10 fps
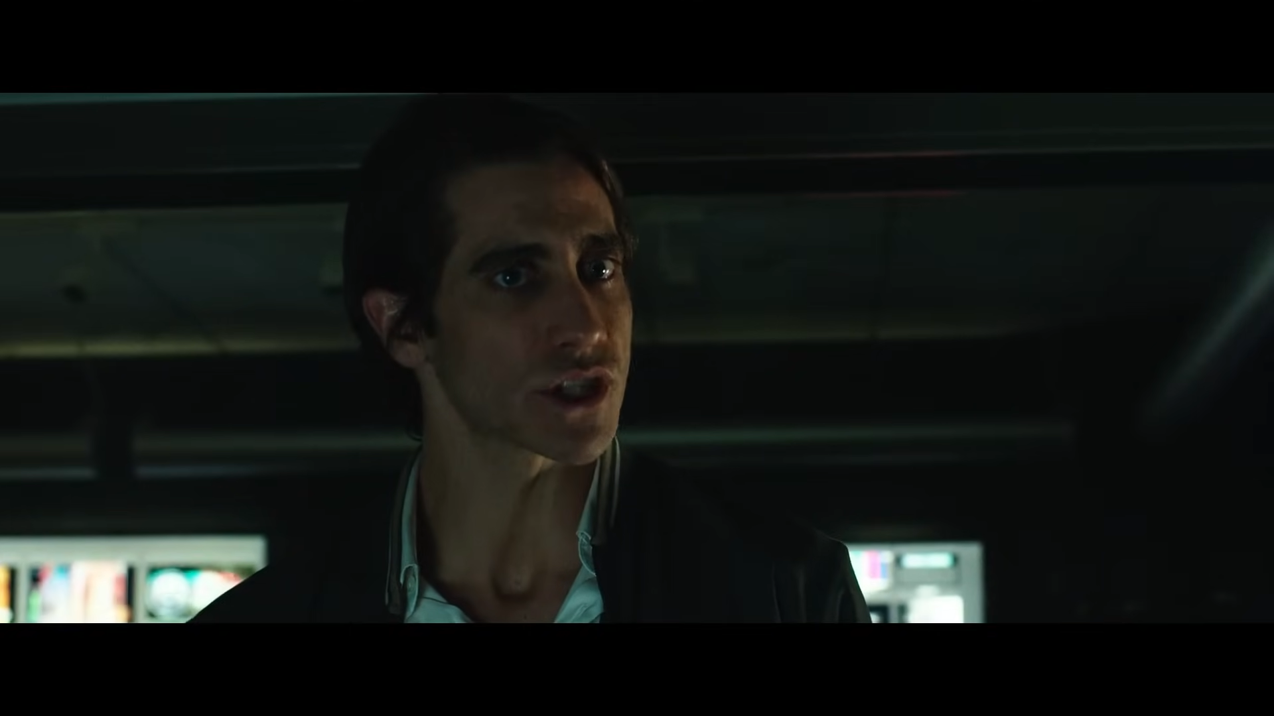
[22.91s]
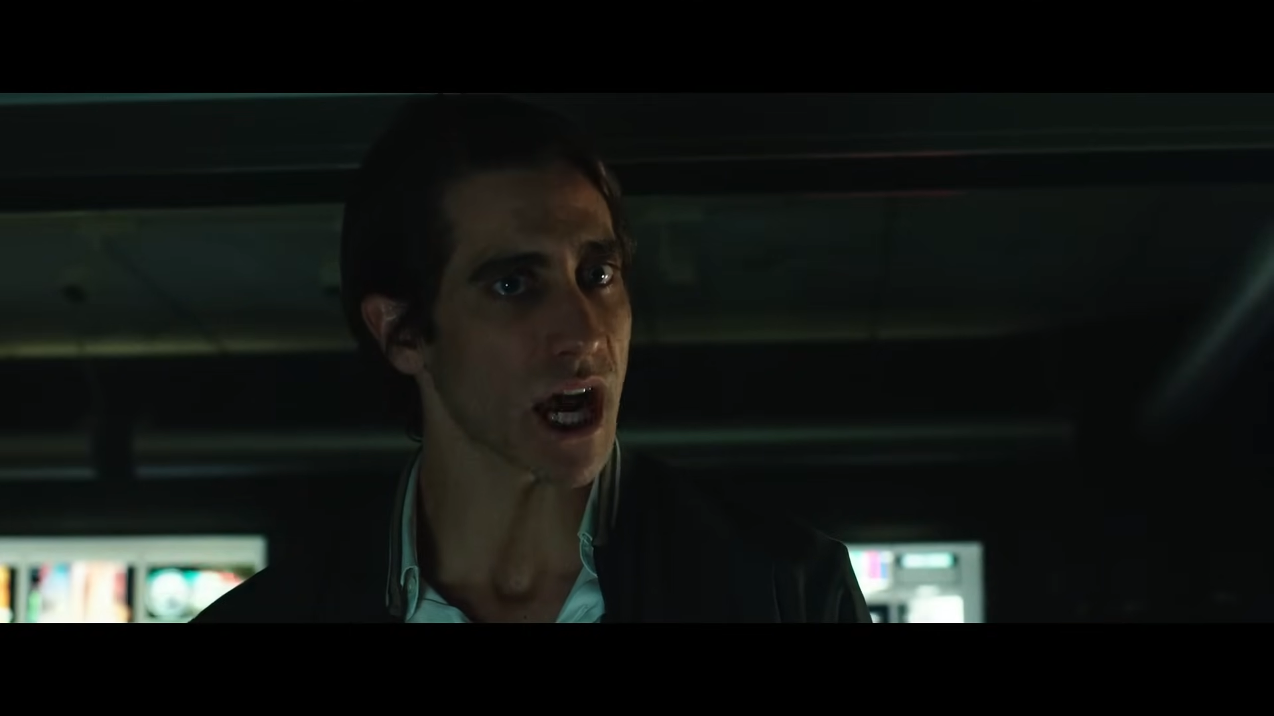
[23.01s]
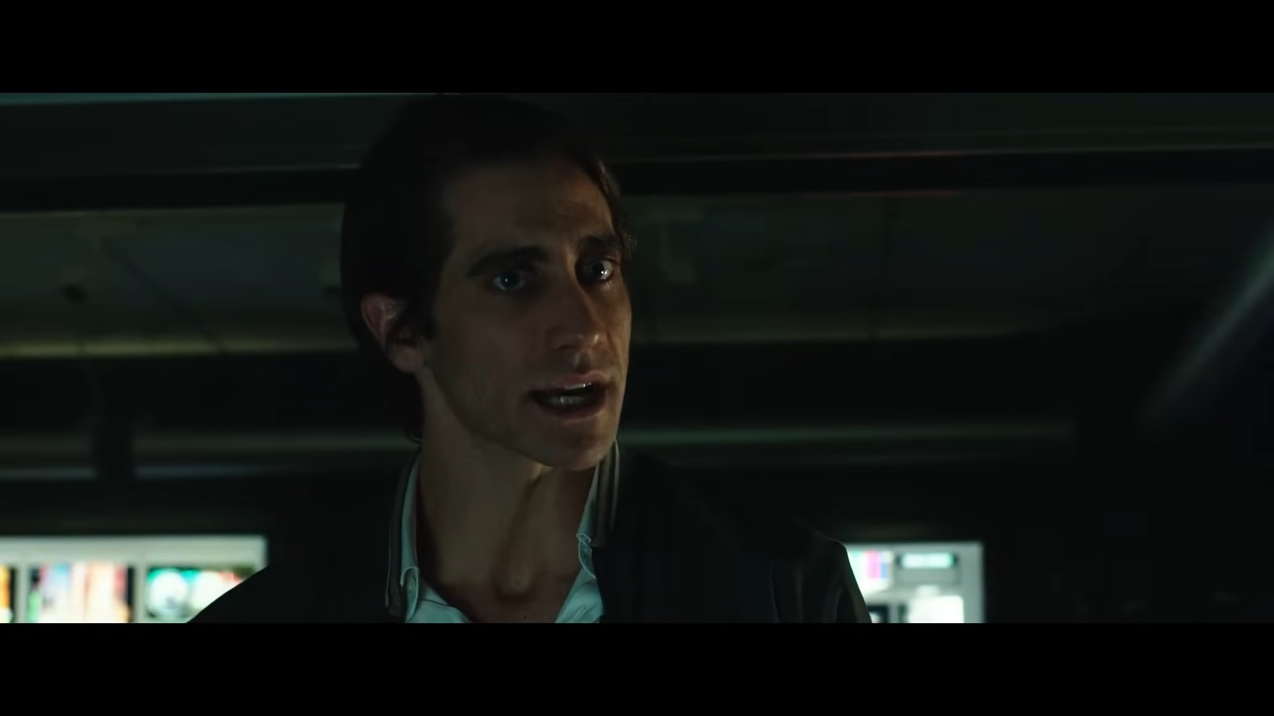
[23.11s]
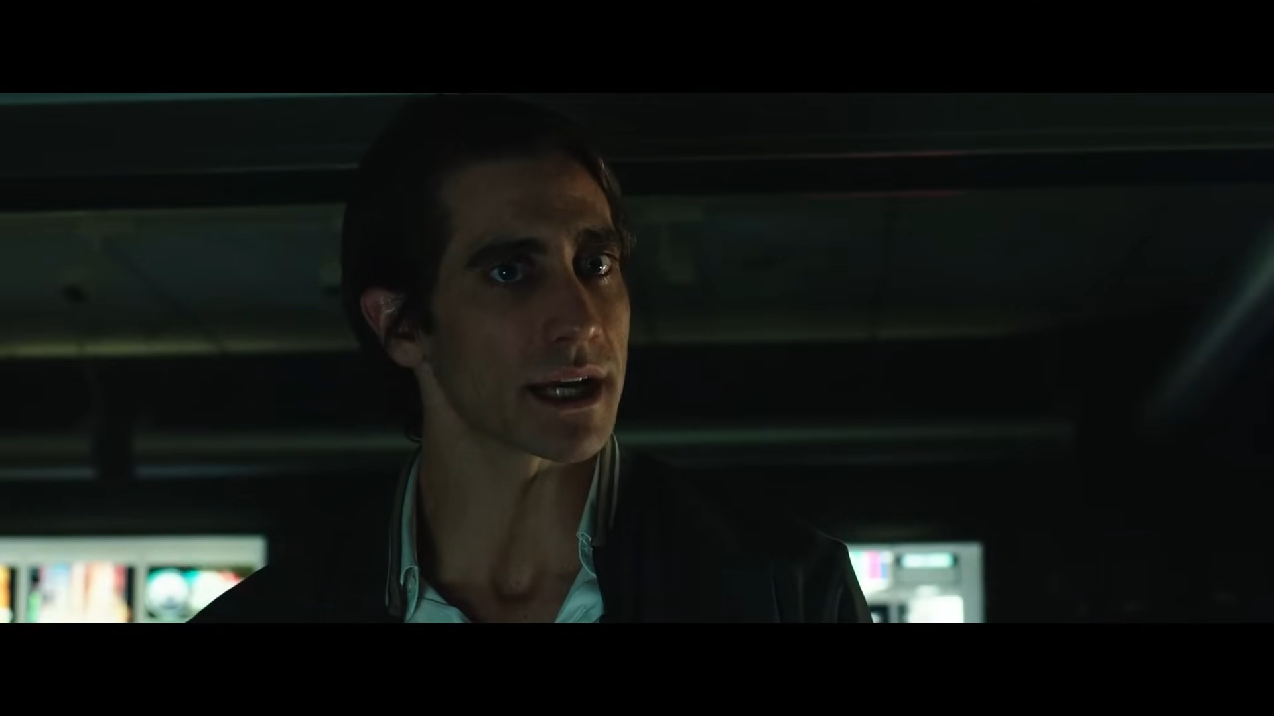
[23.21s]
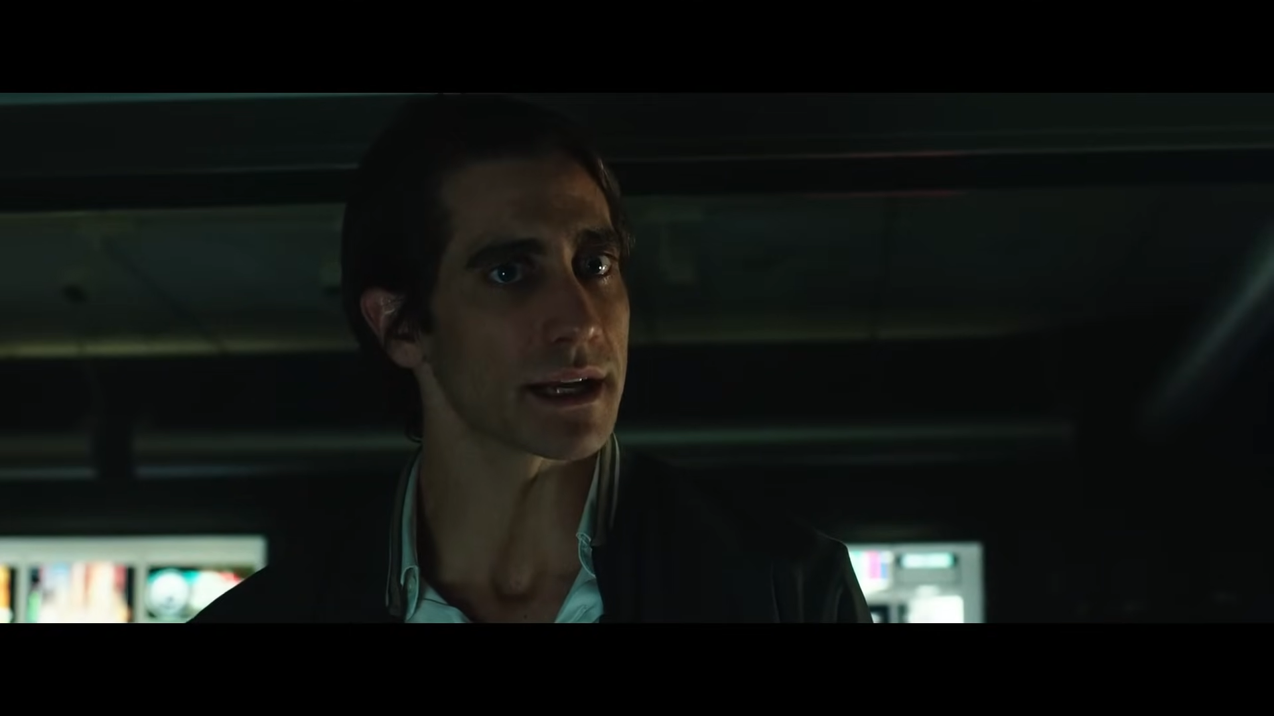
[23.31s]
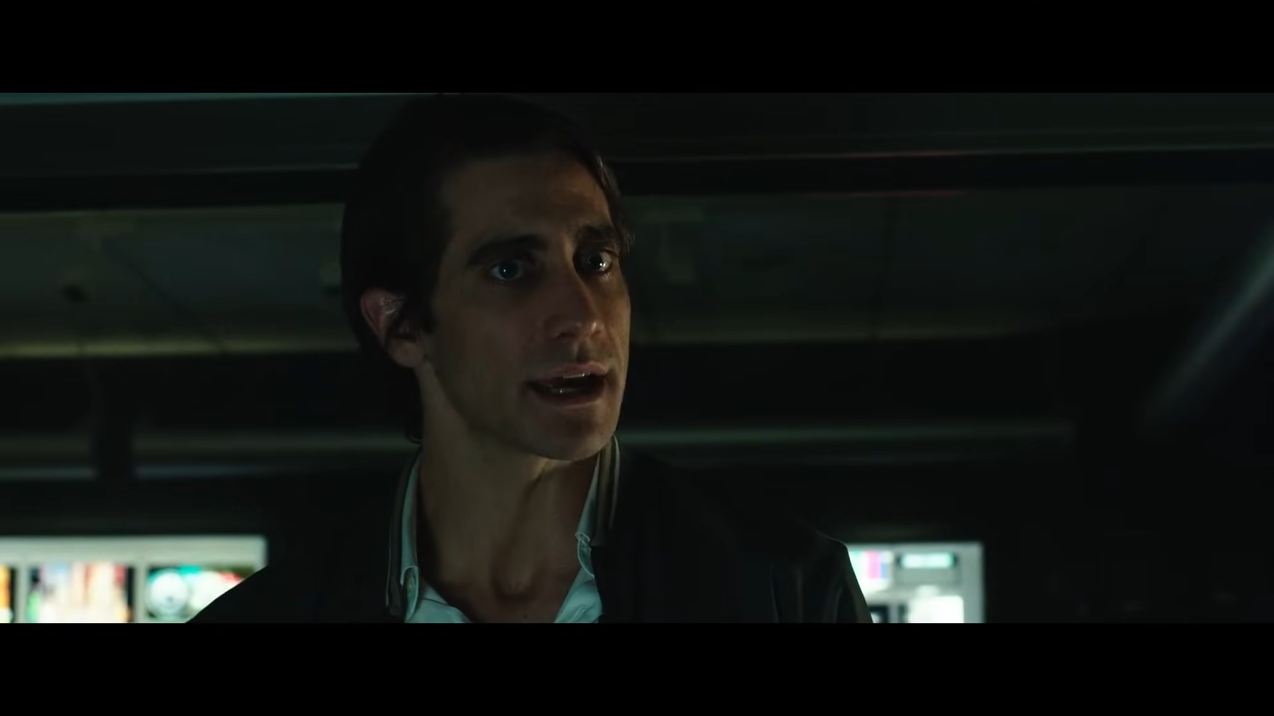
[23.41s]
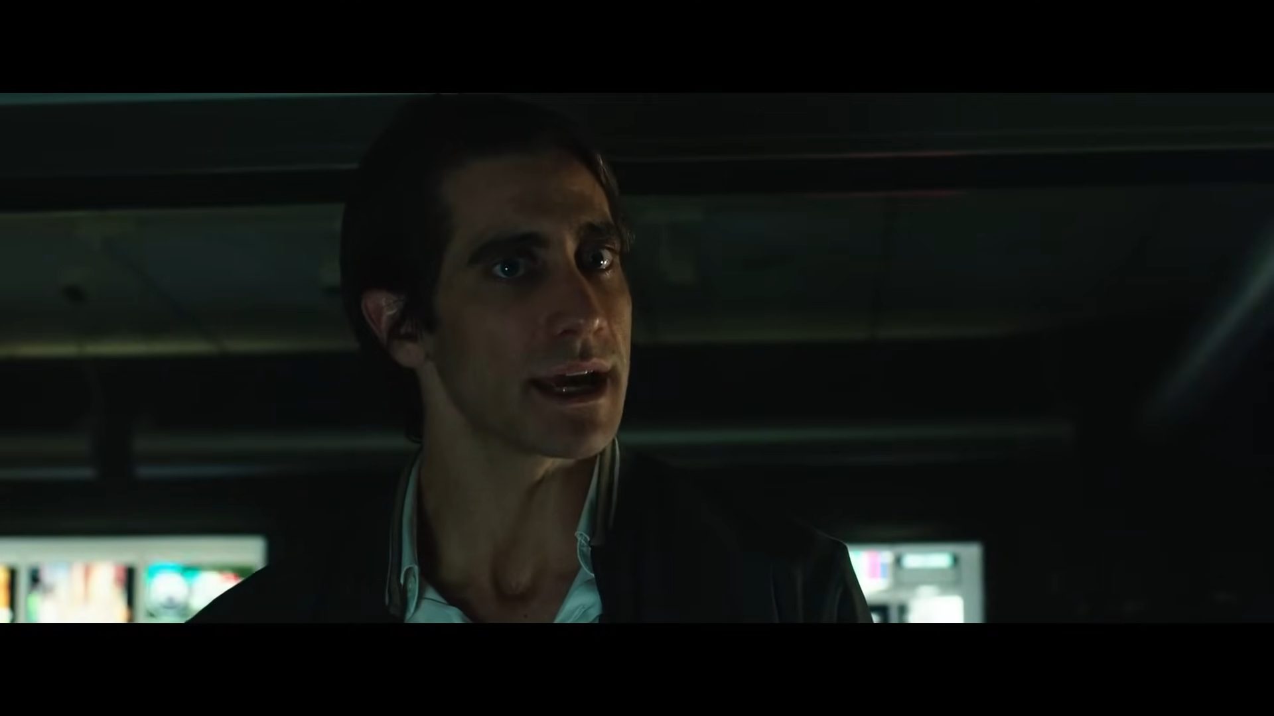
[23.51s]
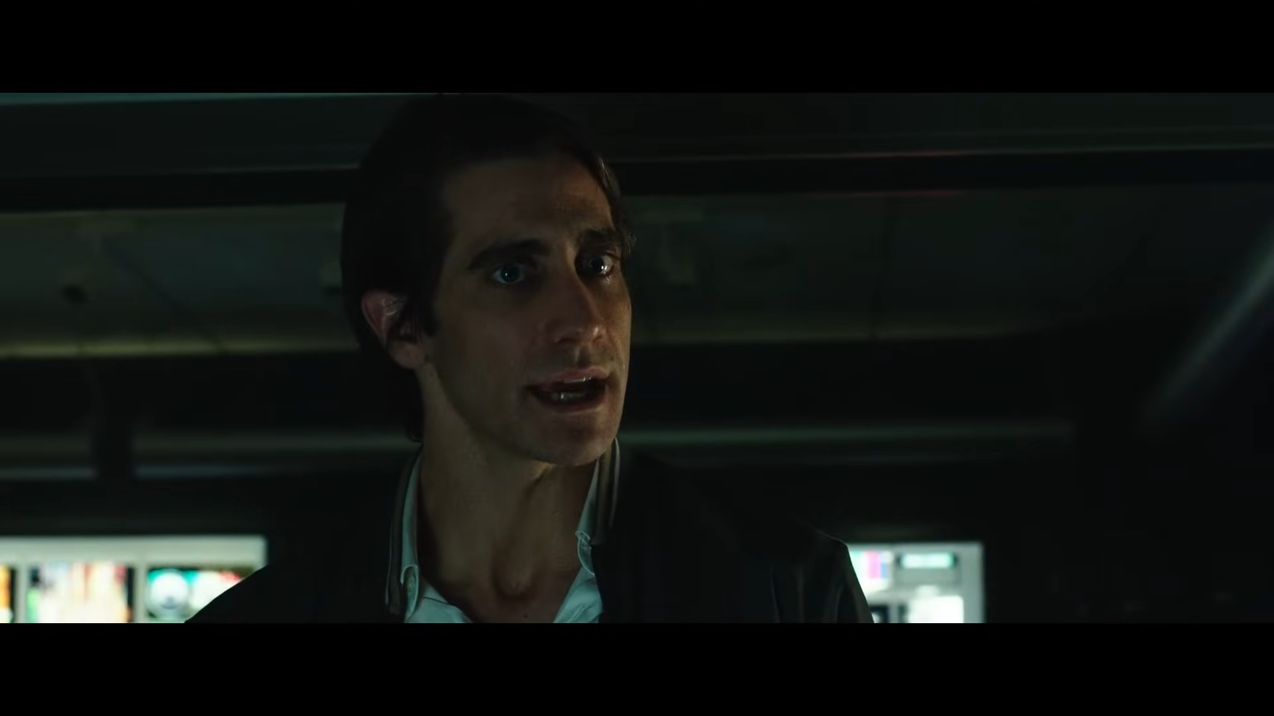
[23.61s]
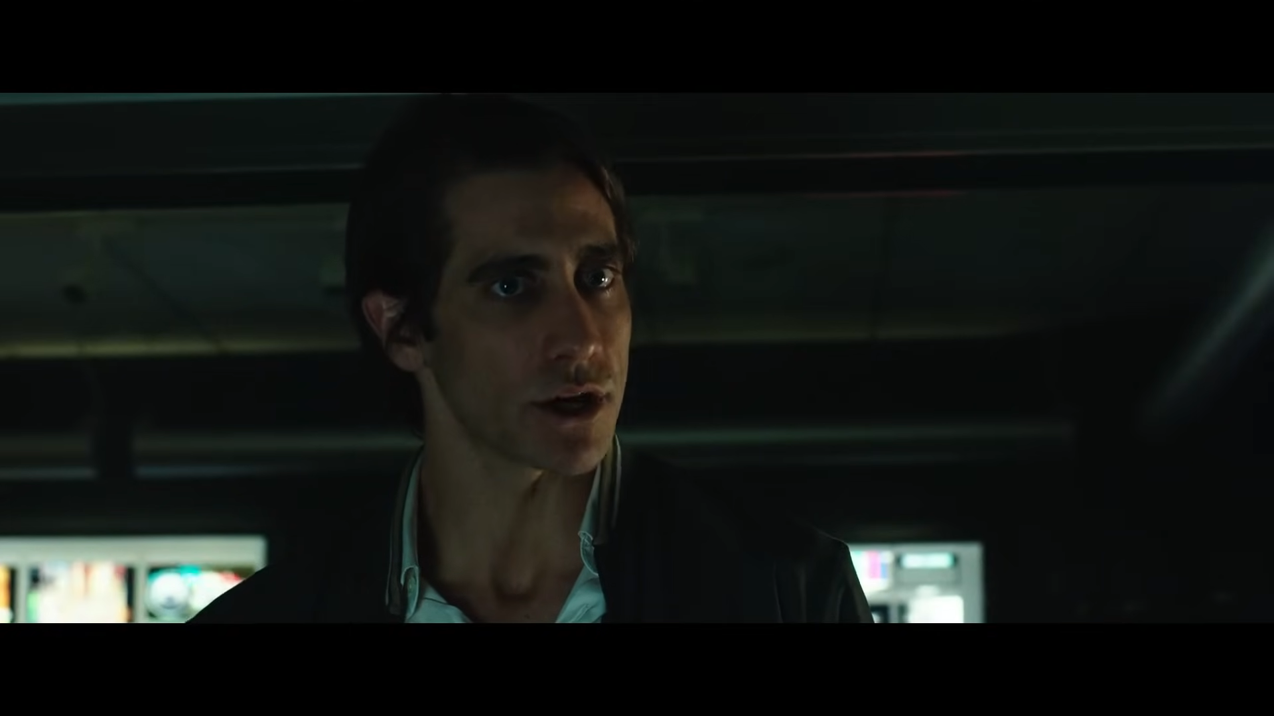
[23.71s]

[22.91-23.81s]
shotgunned